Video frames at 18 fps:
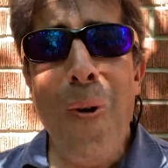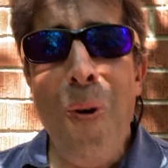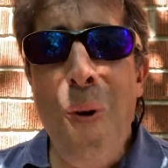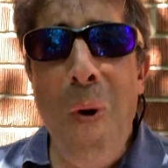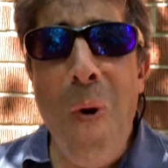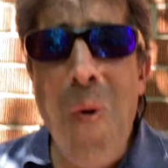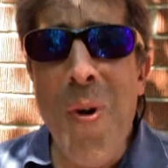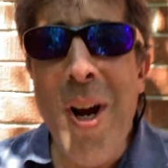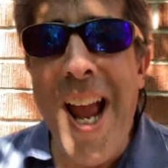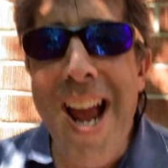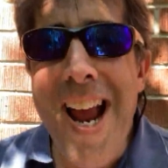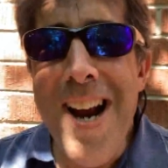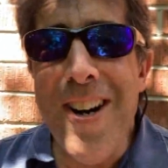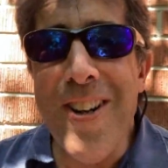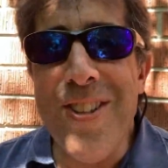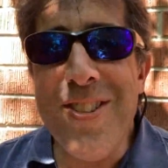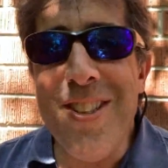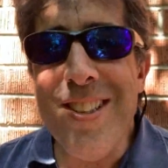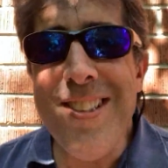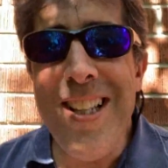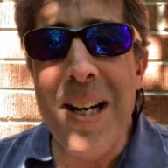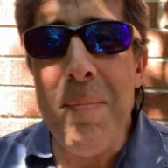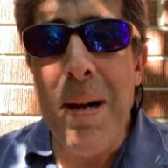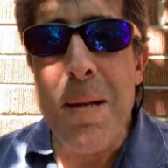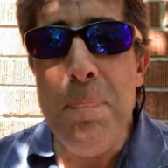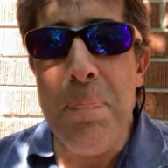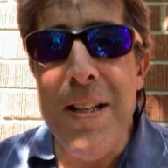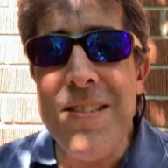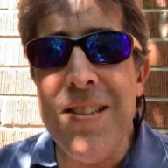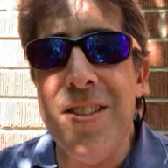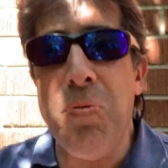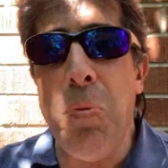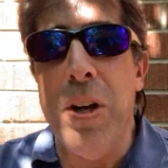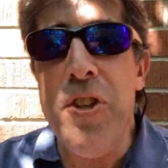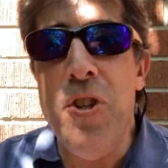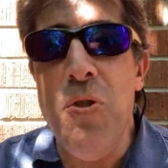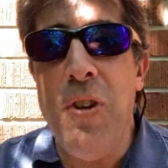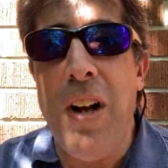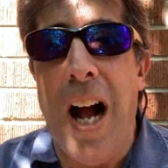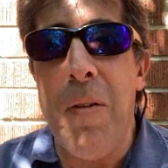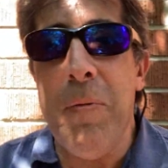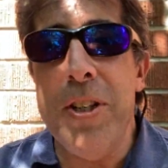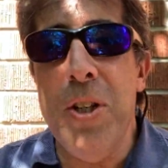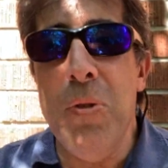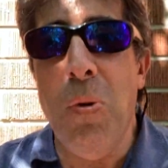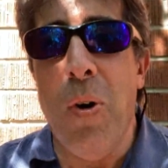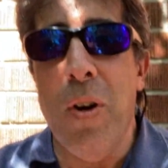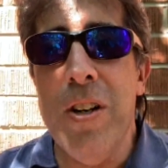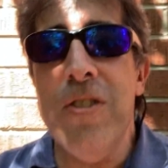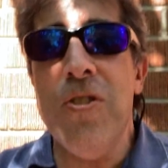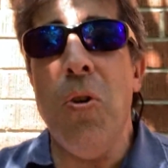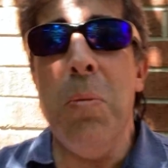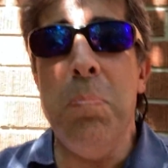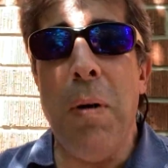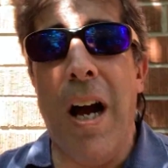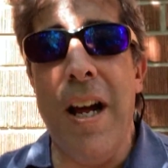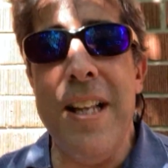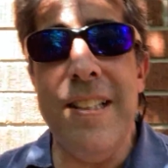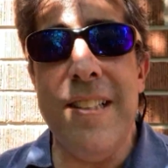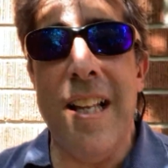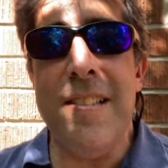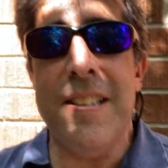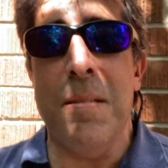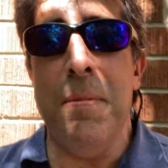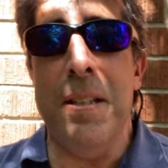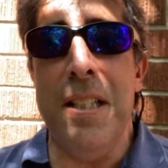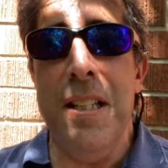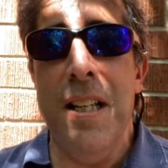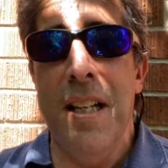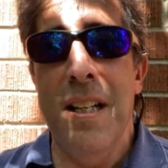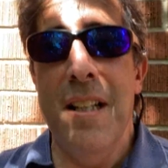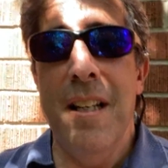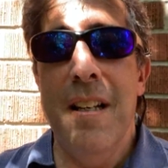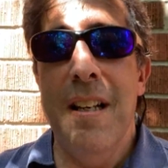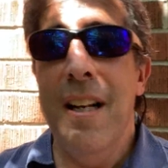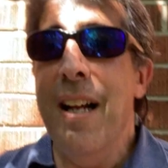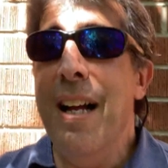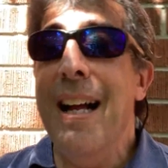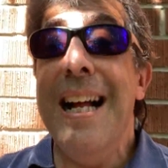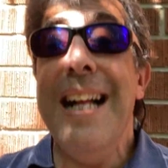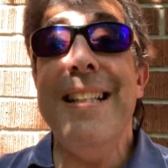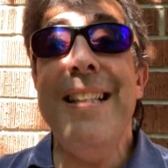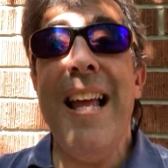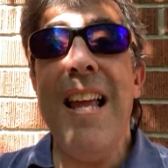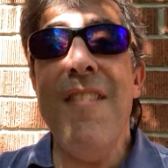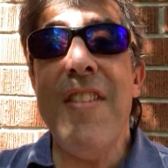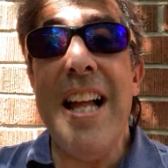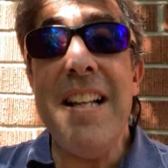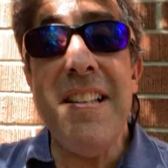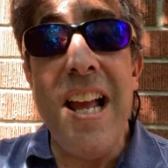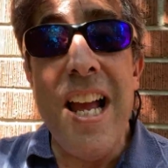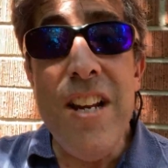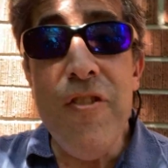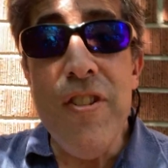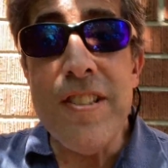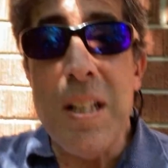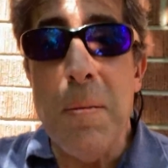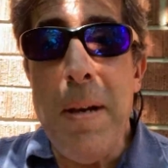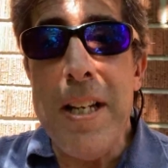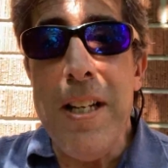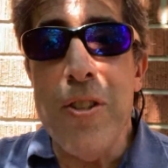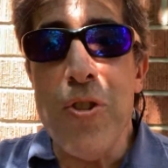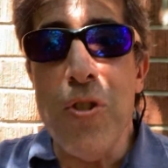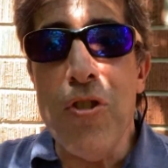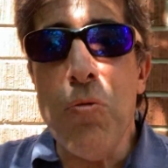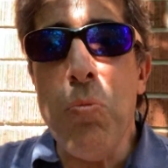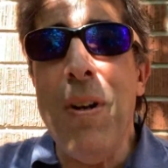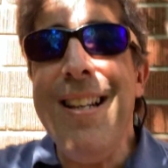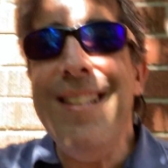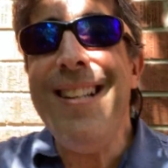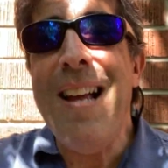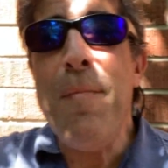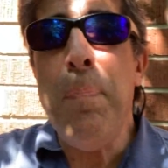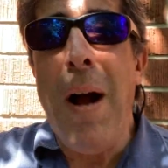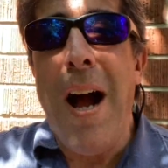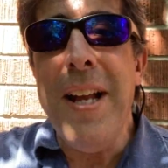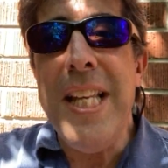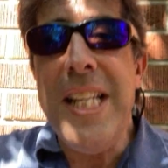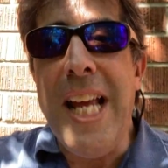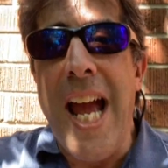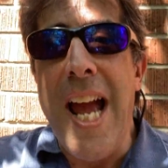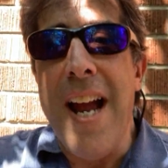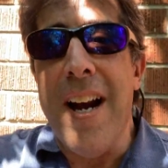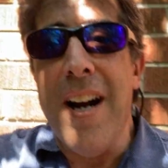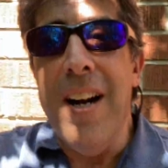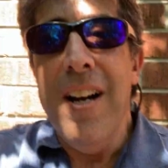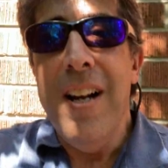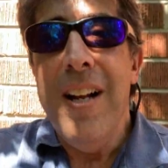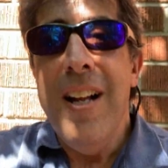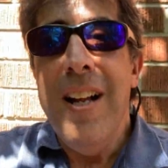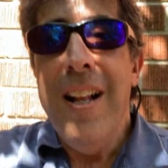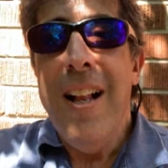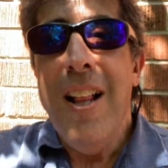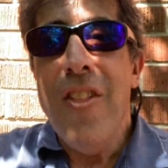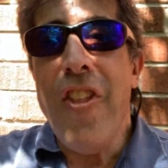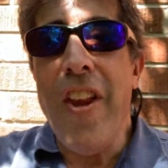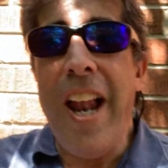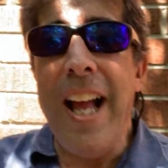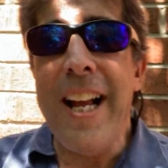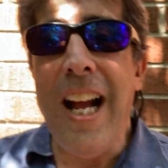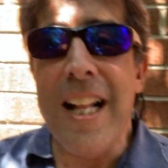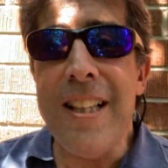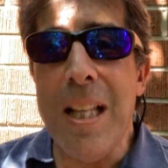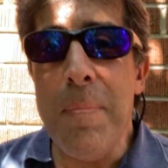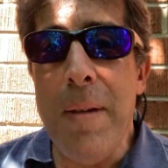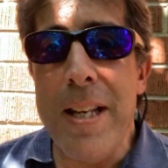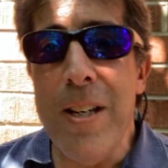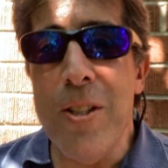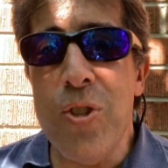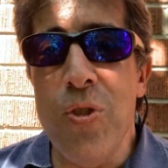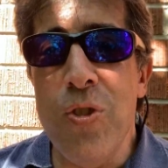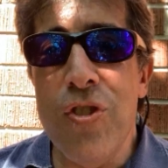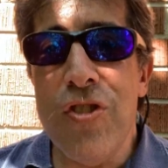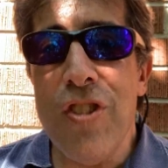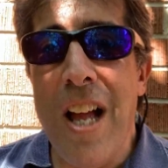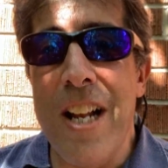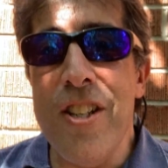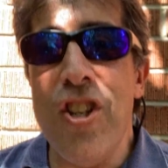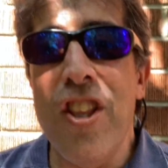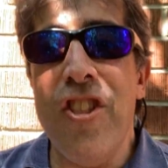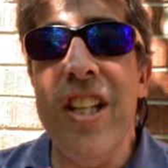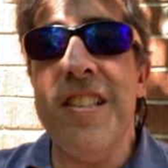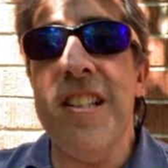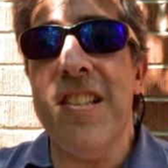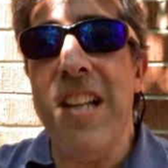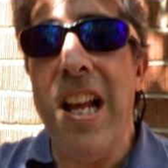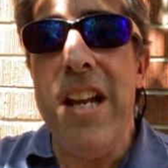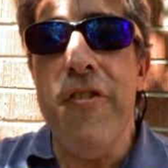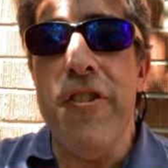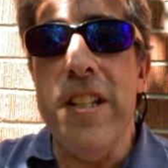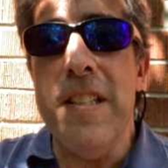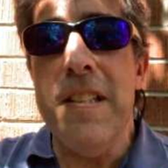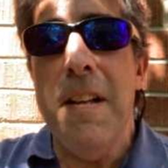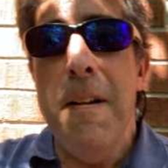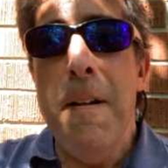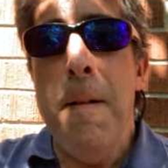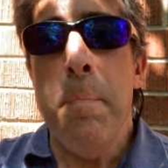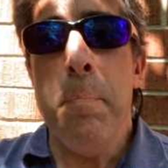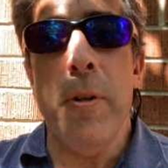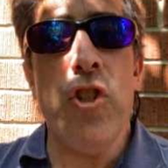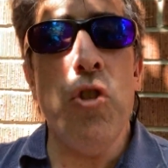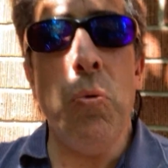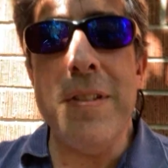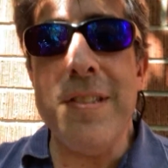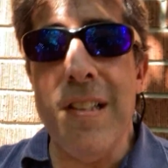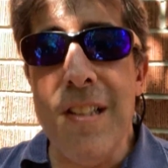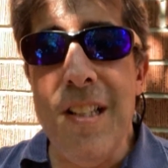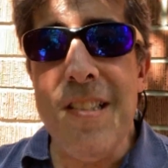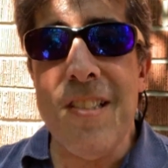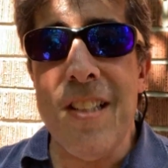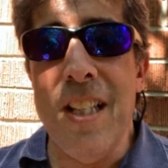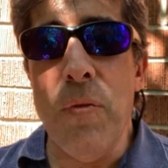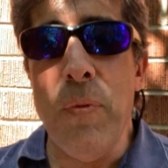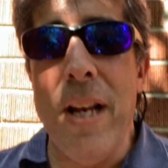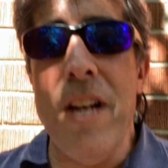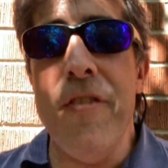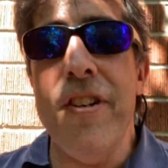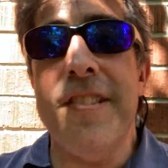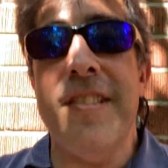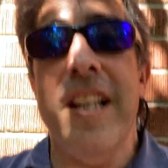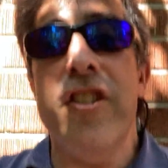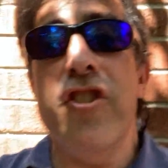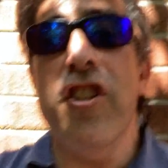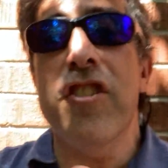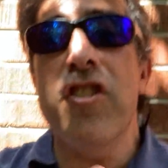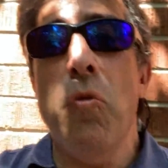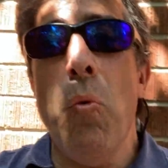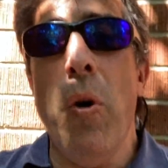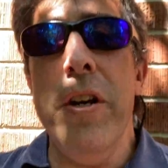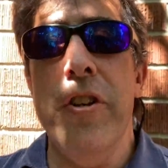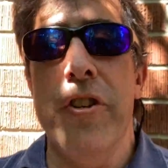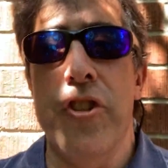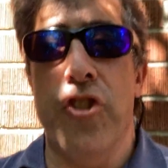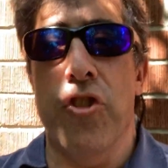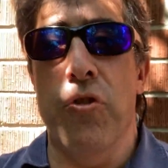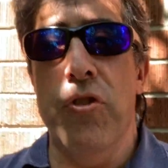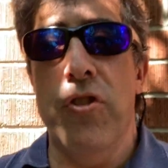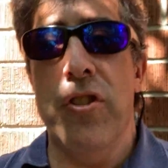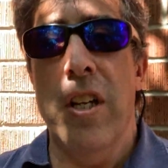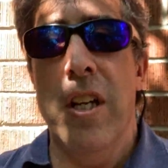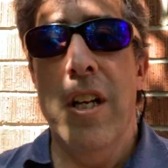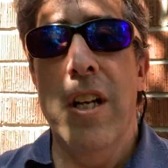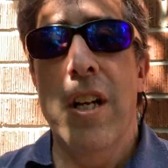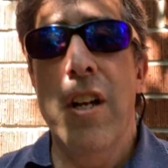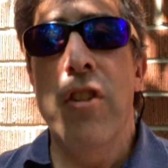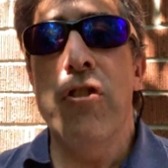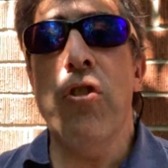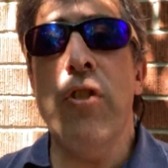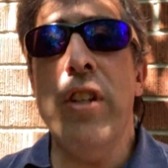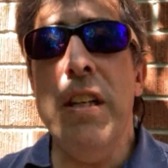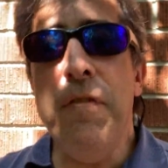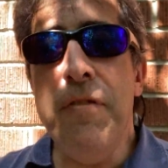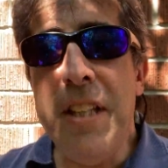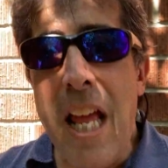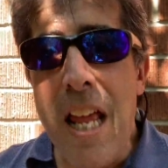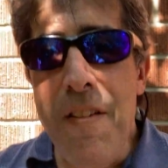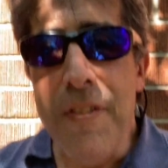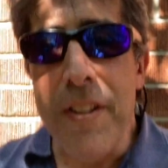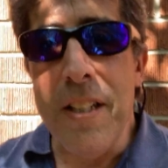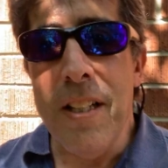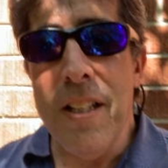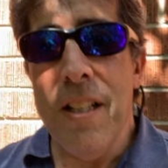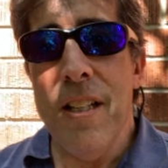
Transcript: Who cares? It's none of my business what you got, what you ordered. So when Bonnie says to me, Dave, that's Andrea's tomato juice. What does it, Bonnie, care that I got tomato juice and she thinks it's Andrea's, but she wasn't listening when Andrea said she doesn't want her juice. So give David